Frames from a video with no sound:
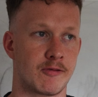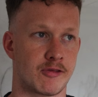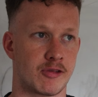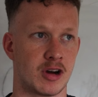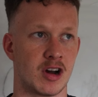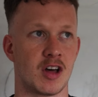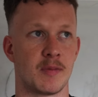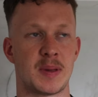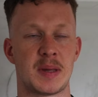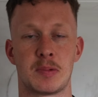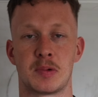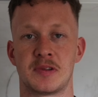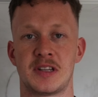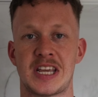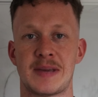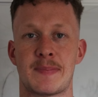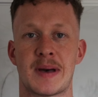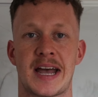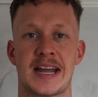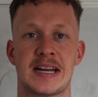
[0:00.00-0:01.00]
for a lot of people with
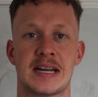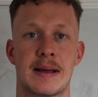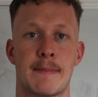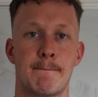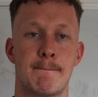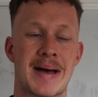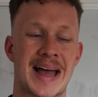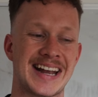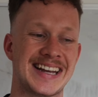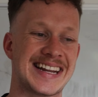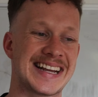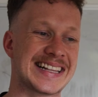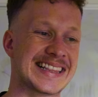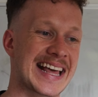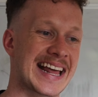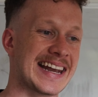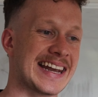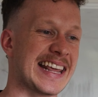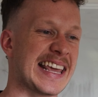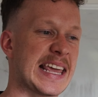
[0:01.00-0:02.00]
knee pain, bending
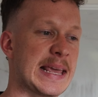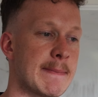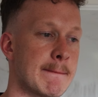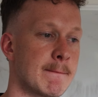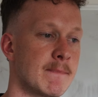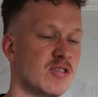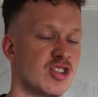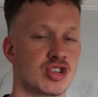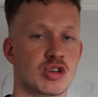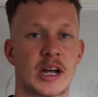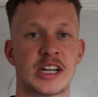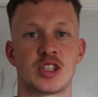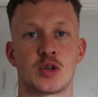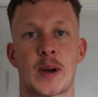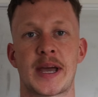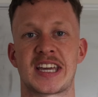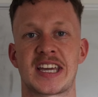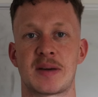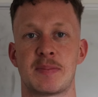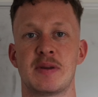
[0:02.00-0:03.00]
their knee straight
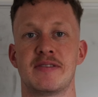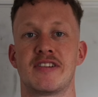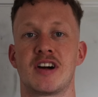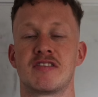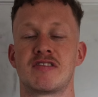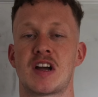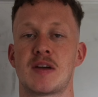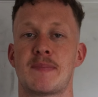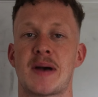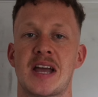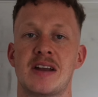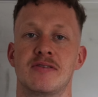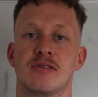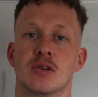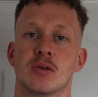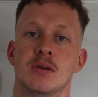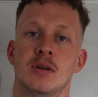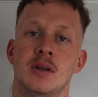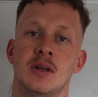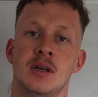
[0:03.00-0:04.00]
away can be very, very
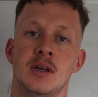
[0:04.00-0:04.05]
painful.